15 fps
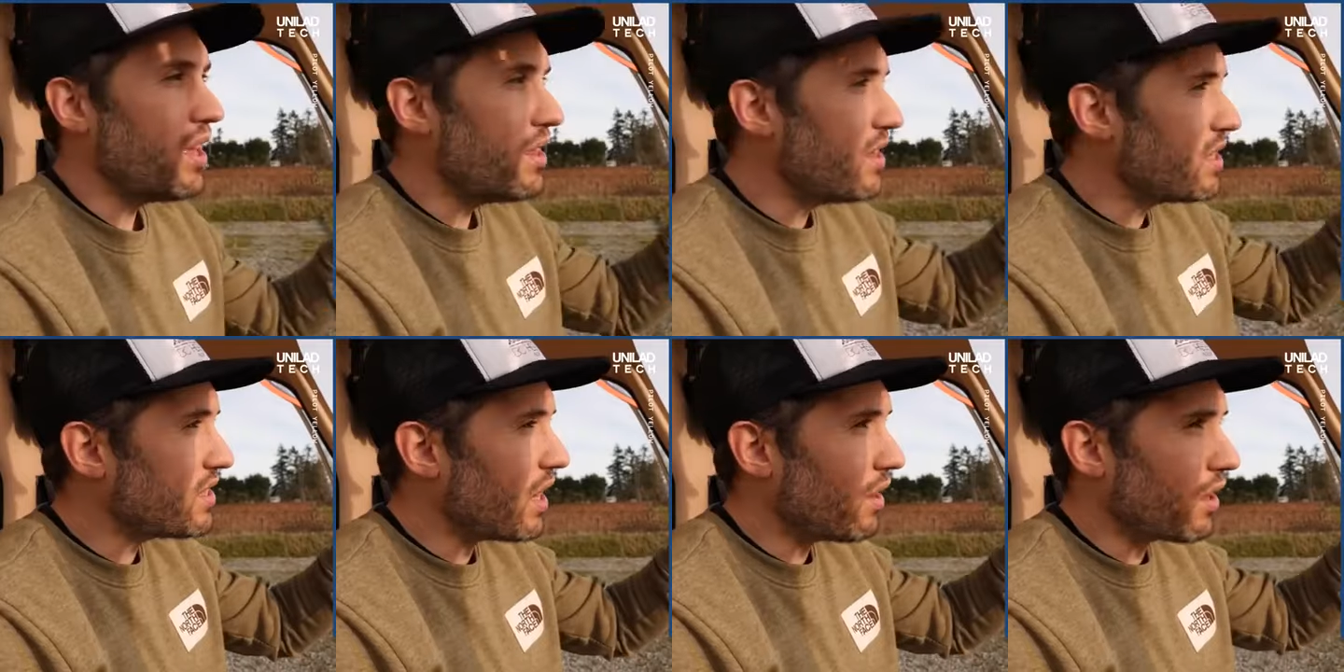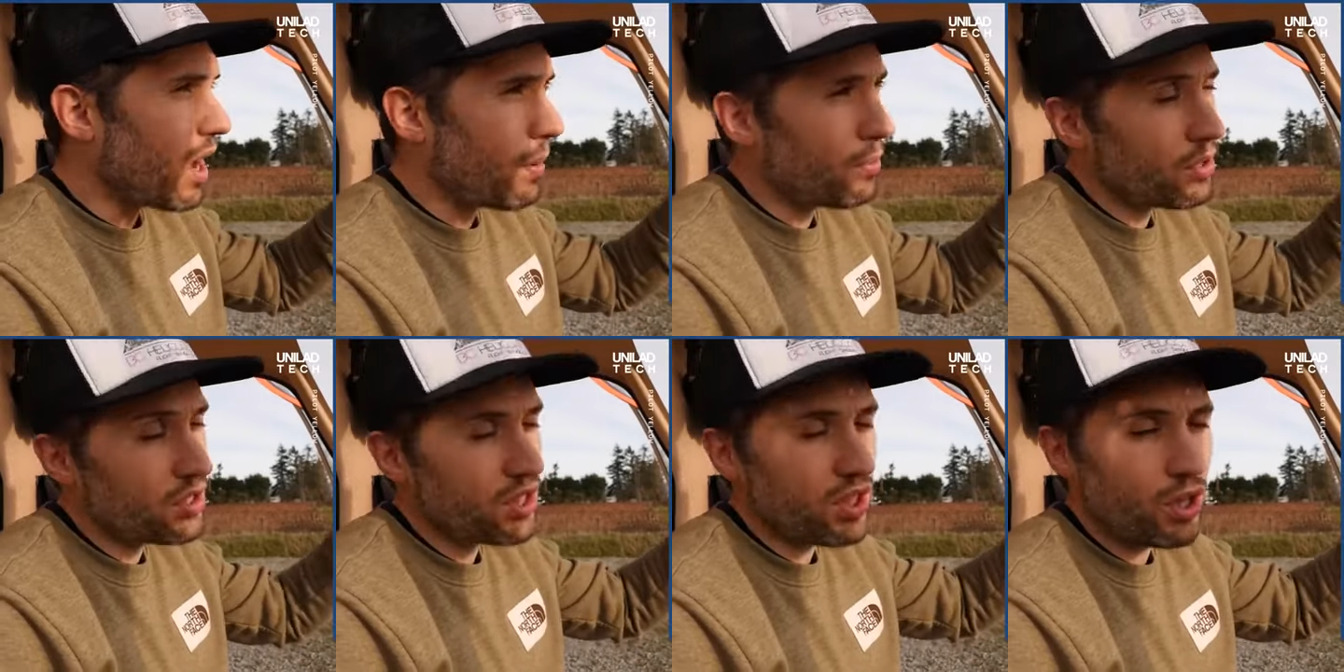in this helicopter,
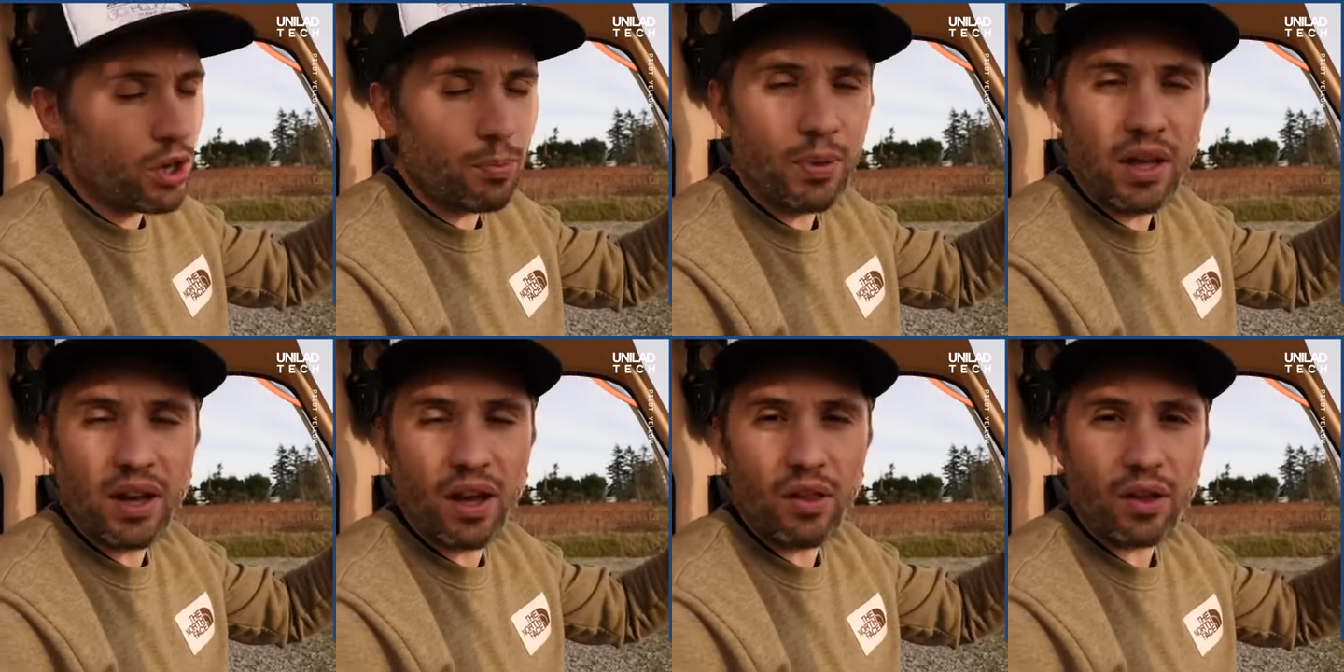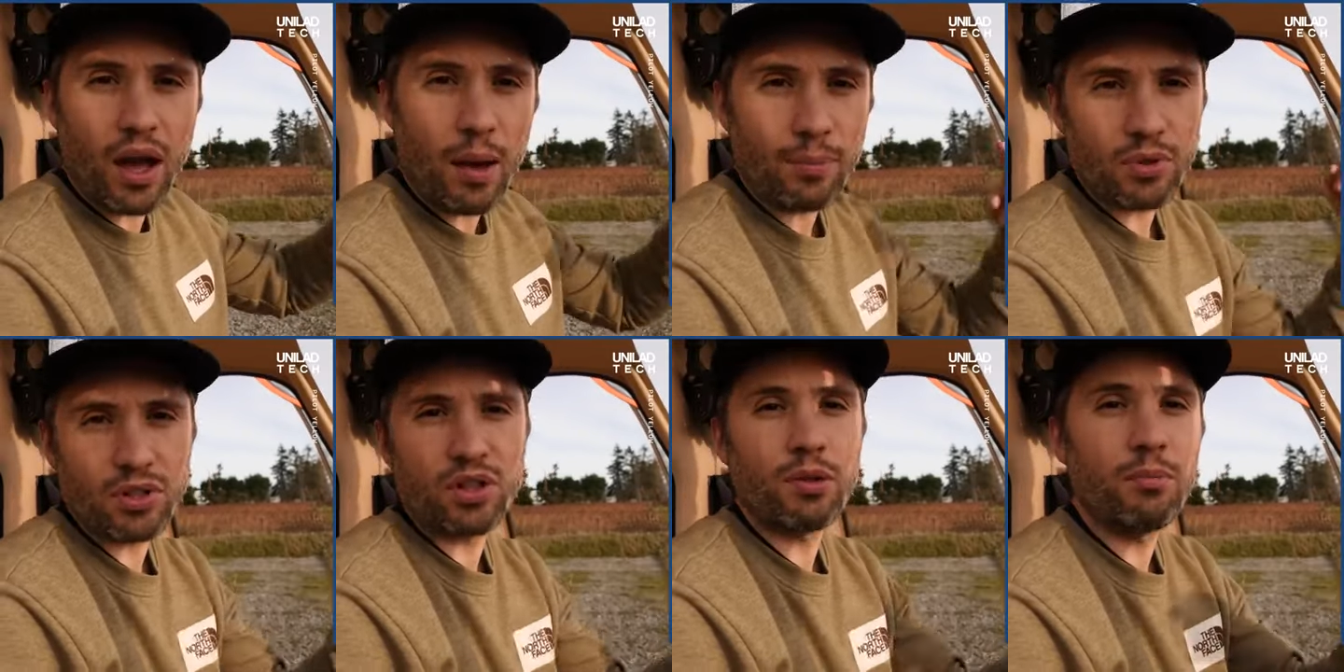it's a European
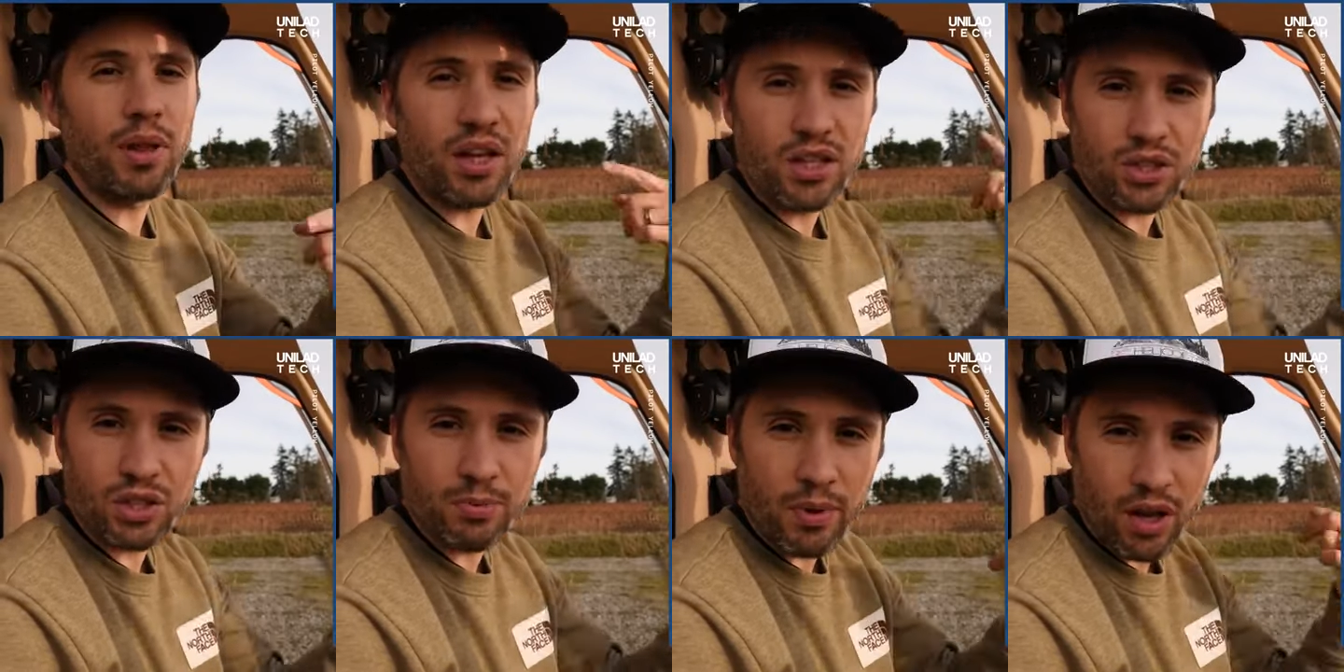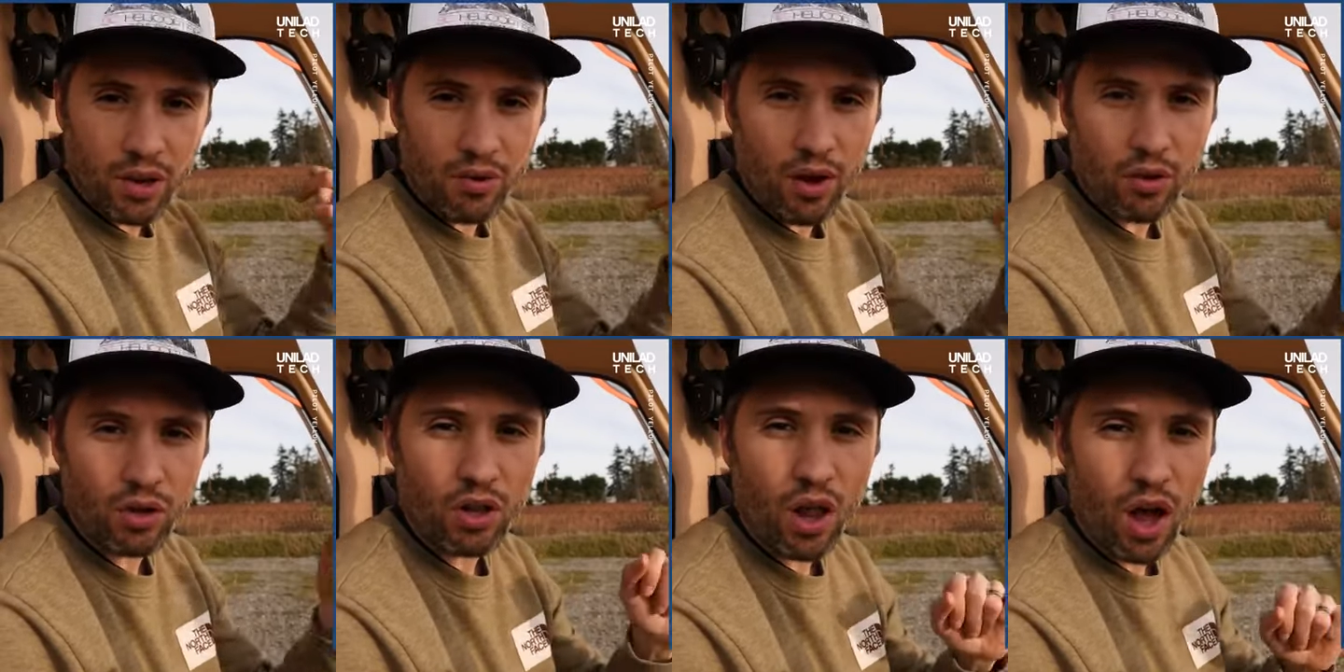helicopter, so the blades are spinning
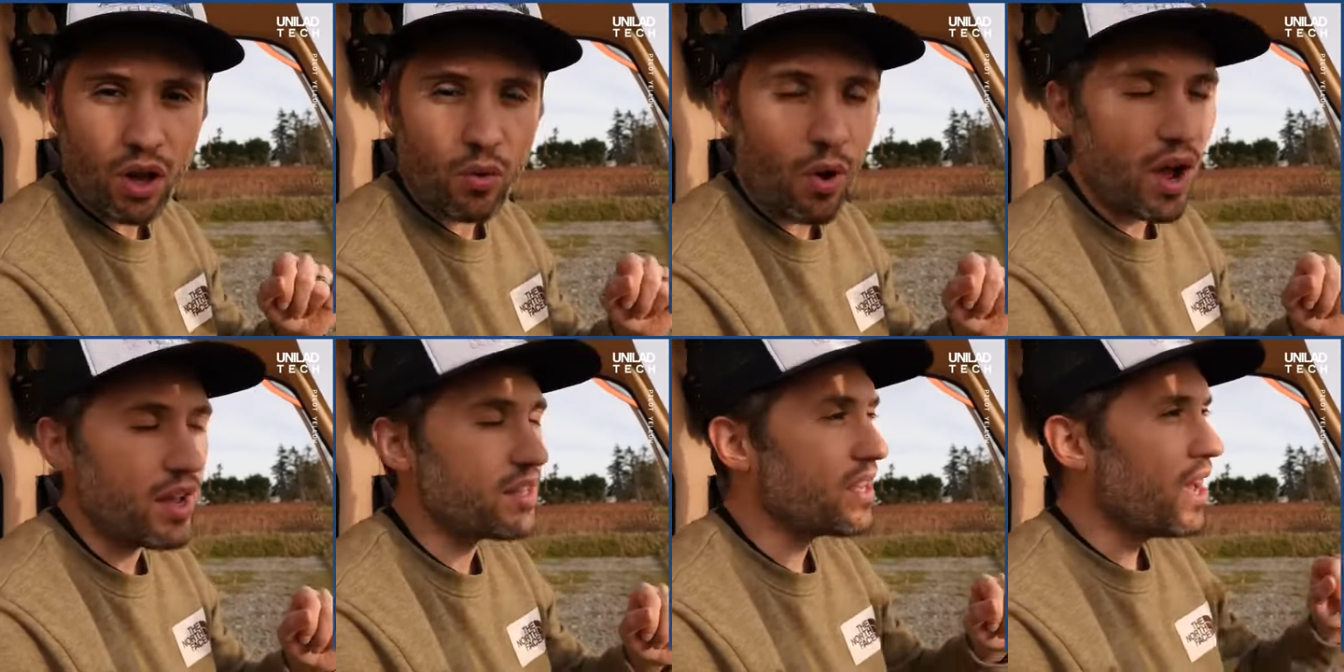around clockwise.